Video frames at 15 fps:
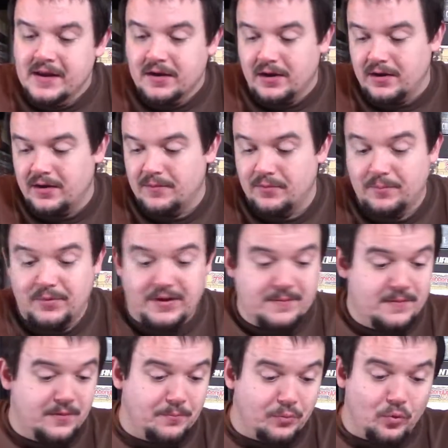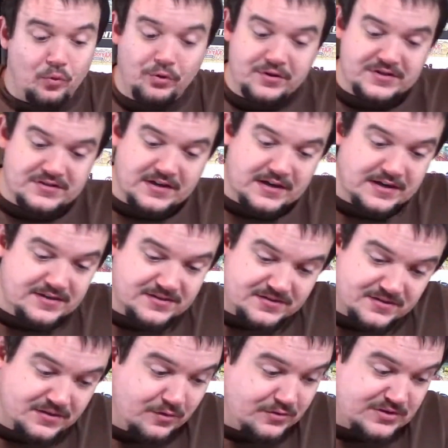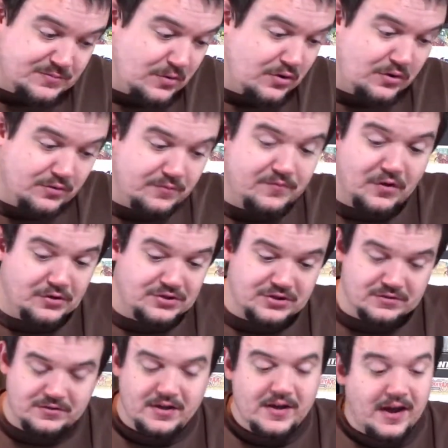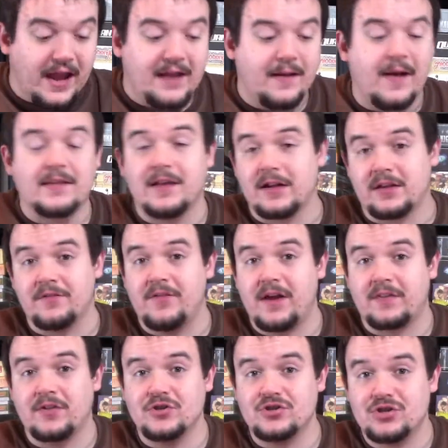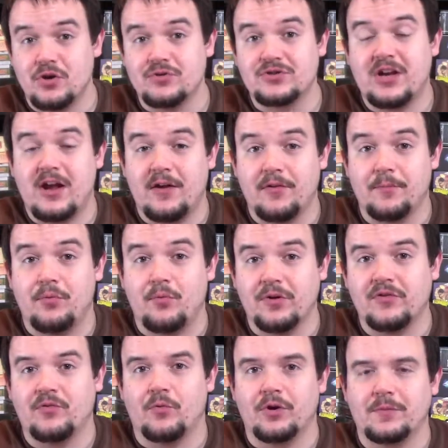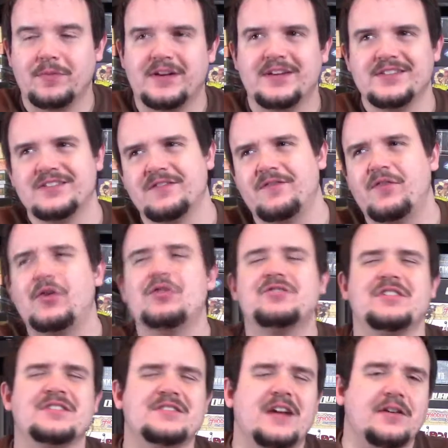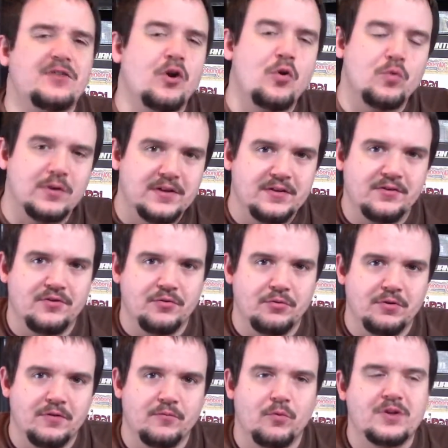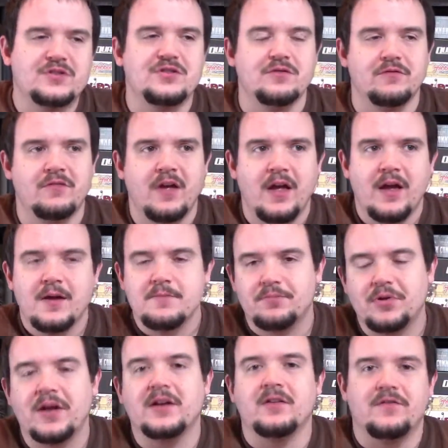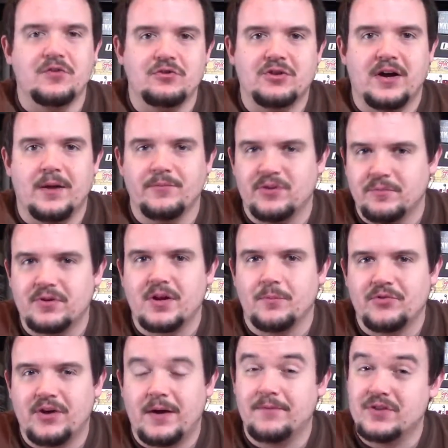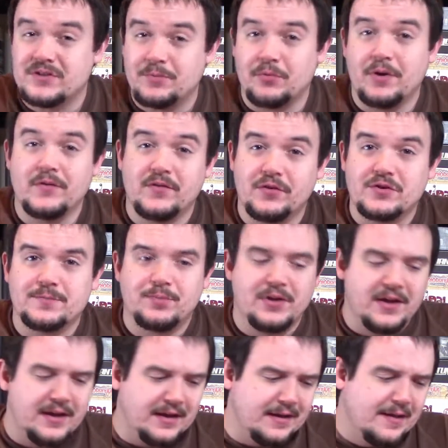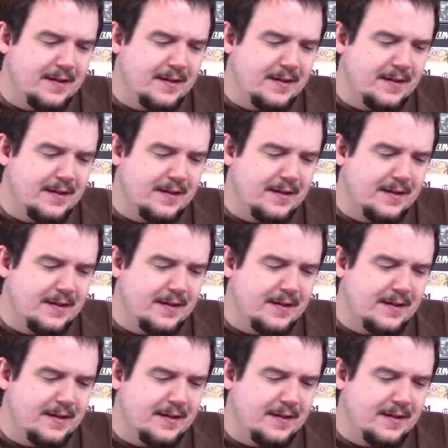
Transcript: But the board is nice, it's small, functional, and I like the fact that it shows how the points work because at first it's not totally intuitive. Once you've played it a few times, it becomes obvious, but whenever you're first playing,